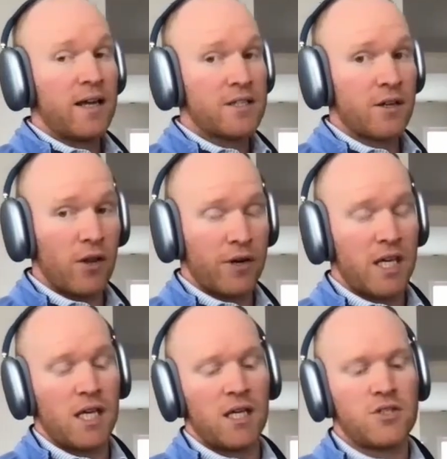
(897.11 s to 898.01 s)
So another
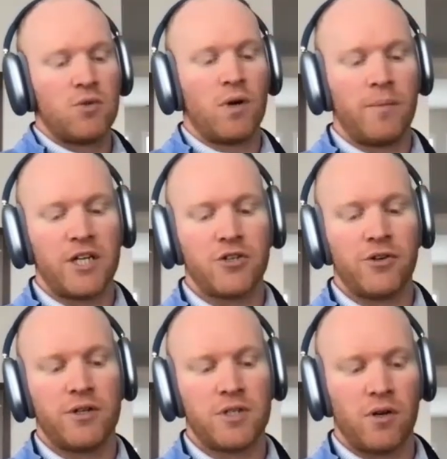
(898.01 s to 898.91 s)
key is you want to make sure
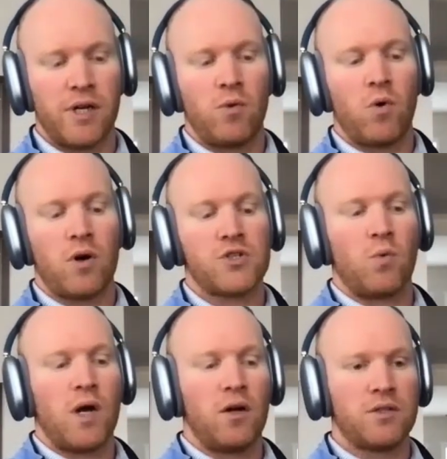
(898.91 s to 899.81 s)
your attorney works
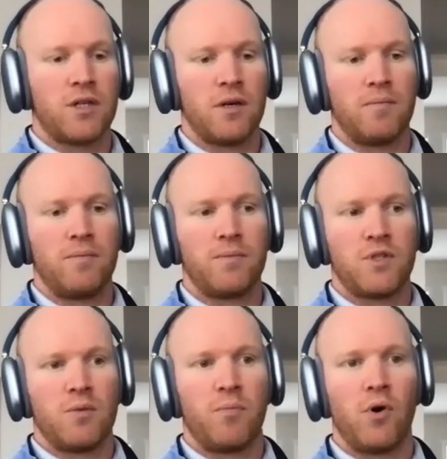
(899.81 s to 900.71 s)
well to
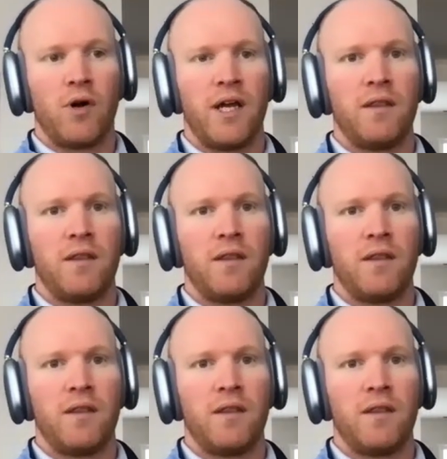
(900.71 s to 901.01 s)
put